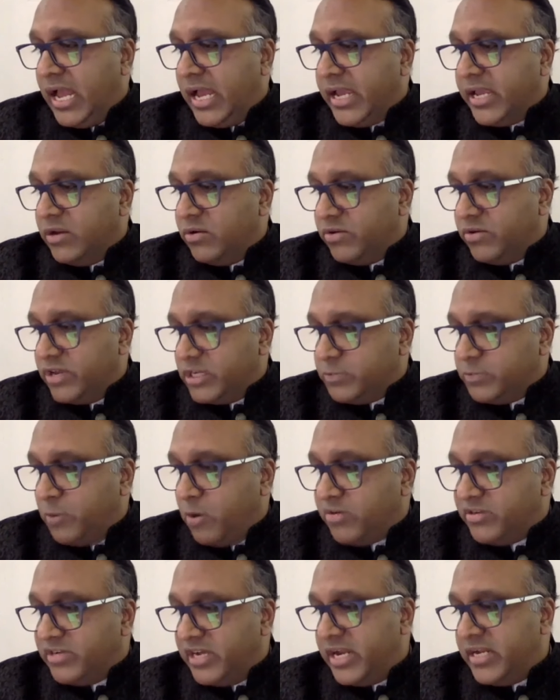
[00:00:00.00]
you know,
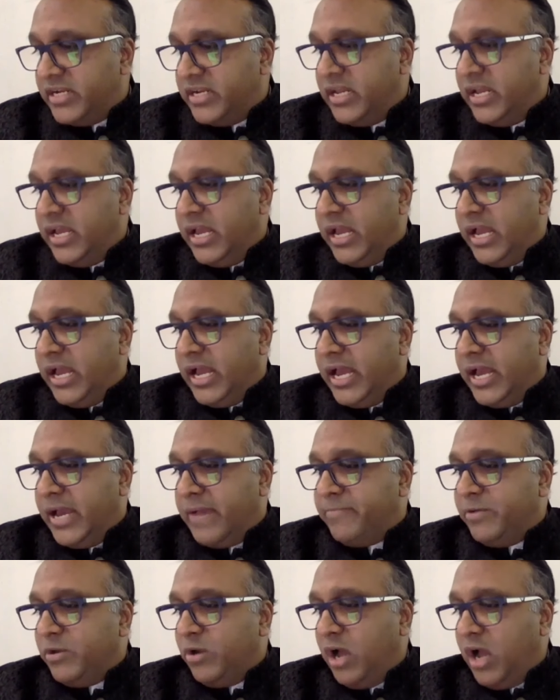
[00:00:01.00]
responded.
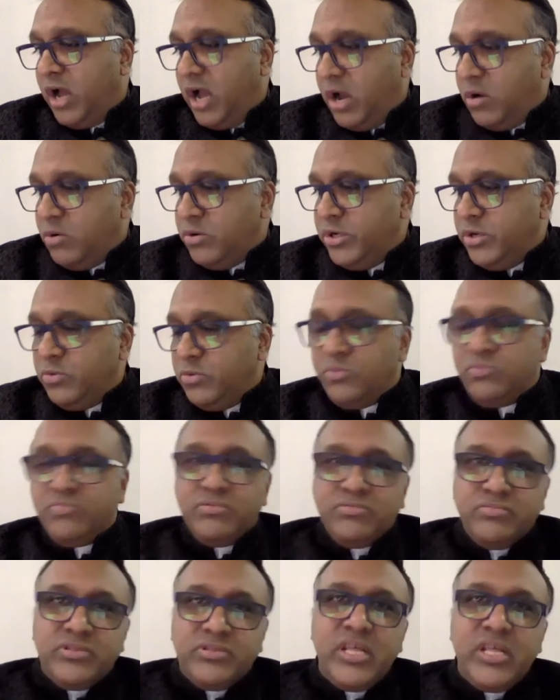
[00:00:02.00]
You know, how do you
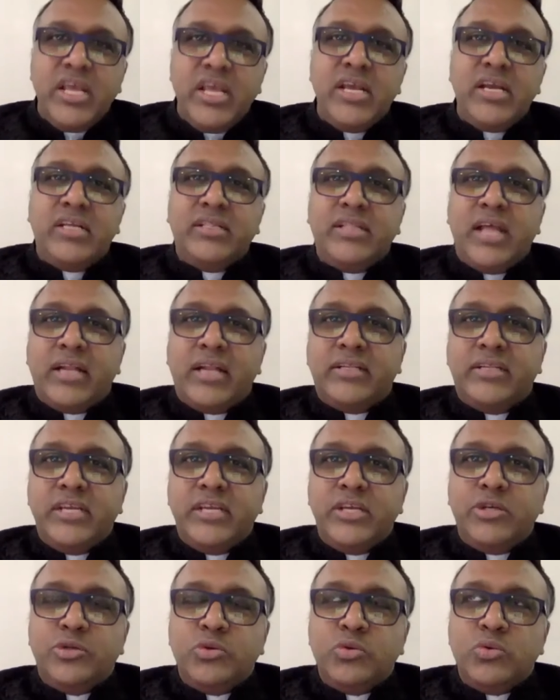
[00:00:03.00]
think that
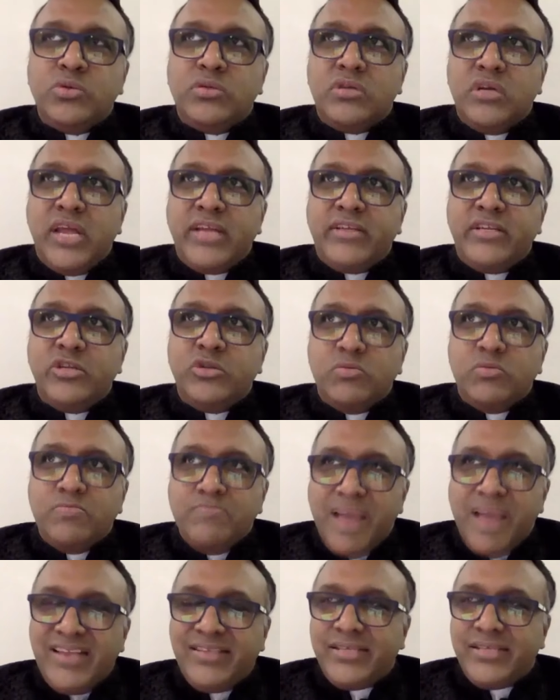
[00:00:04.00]
issues relating to
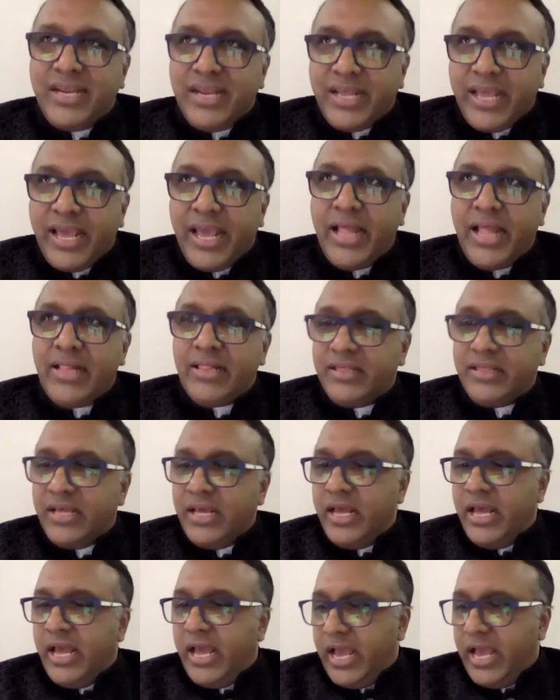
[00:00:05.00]
mental health
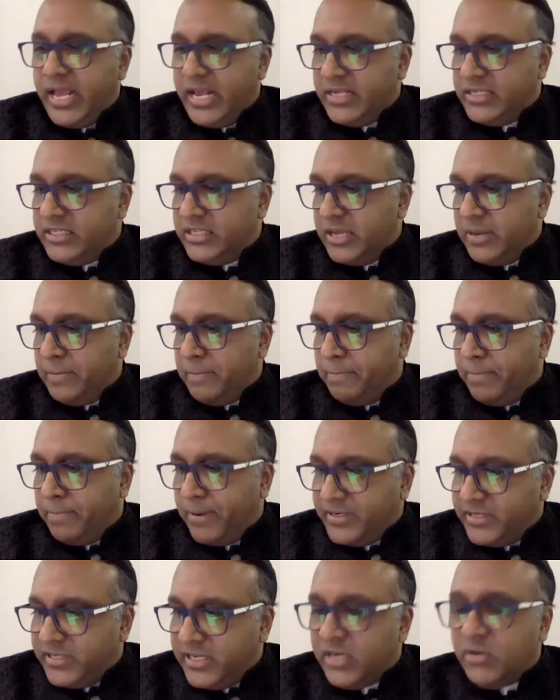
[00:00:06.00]
is
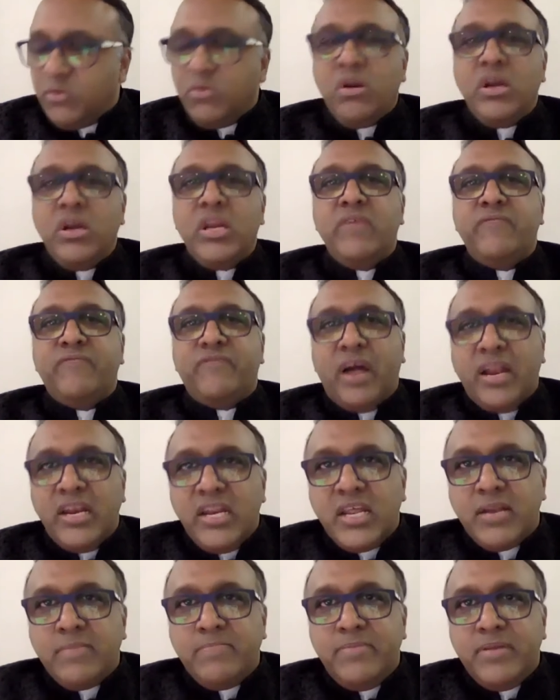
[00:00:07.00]
particularly
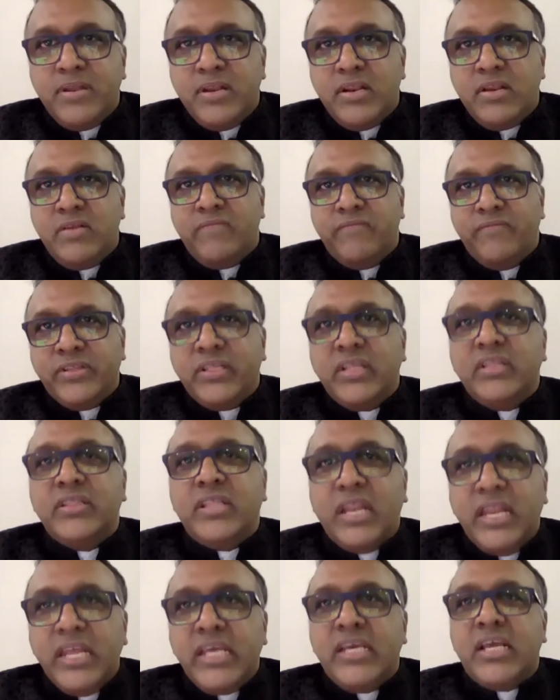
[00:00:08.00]
vulnerable within
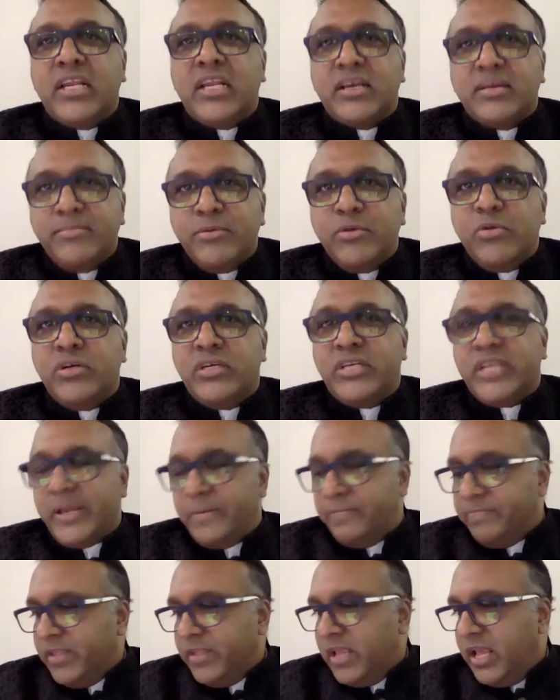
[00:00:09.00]
the legal
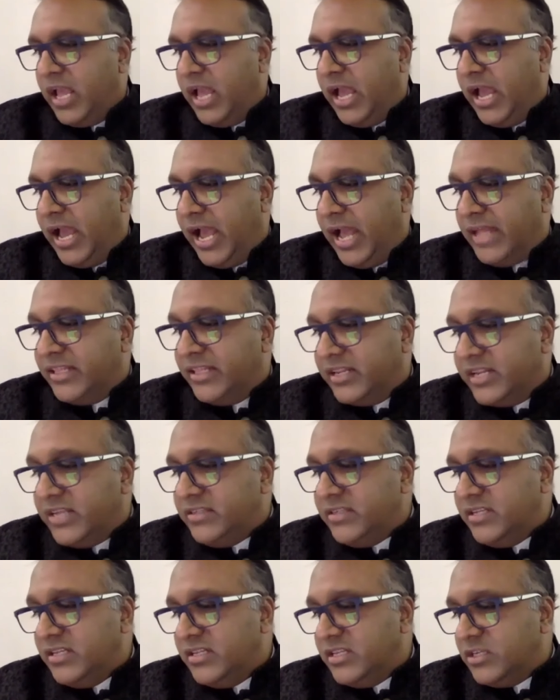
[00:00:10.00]
community? And the
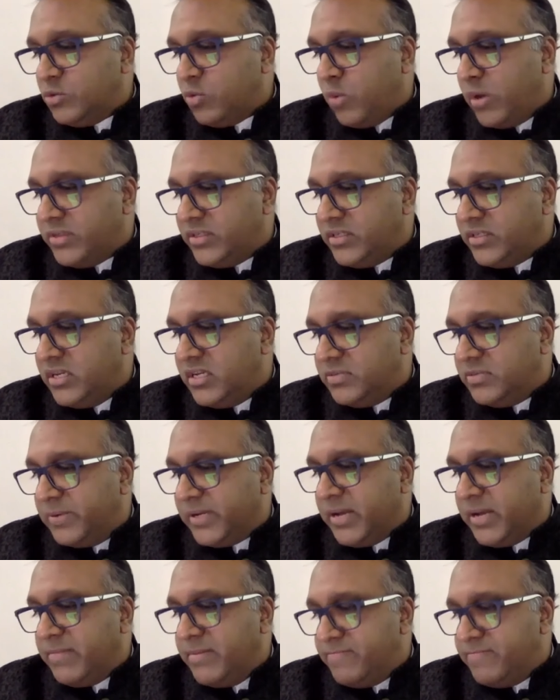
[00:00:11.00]
reason this question has
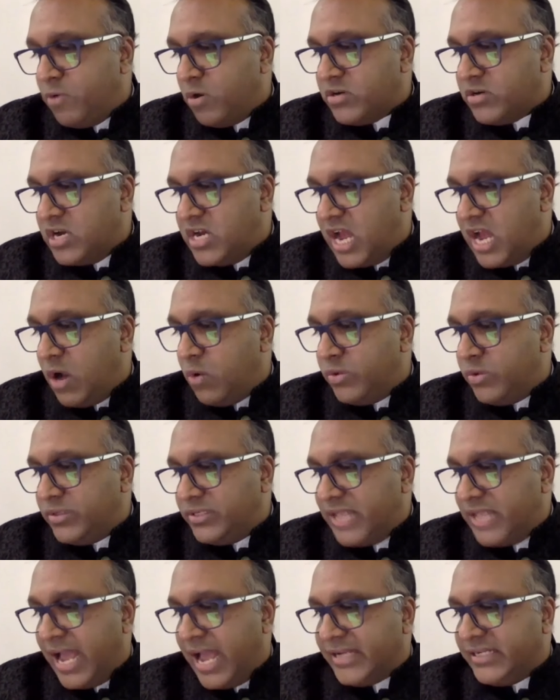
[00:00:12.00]
become important now
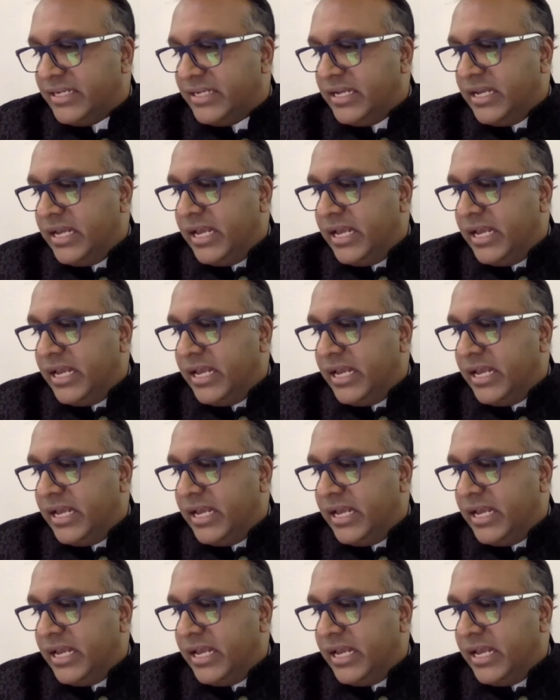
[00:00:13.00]
is that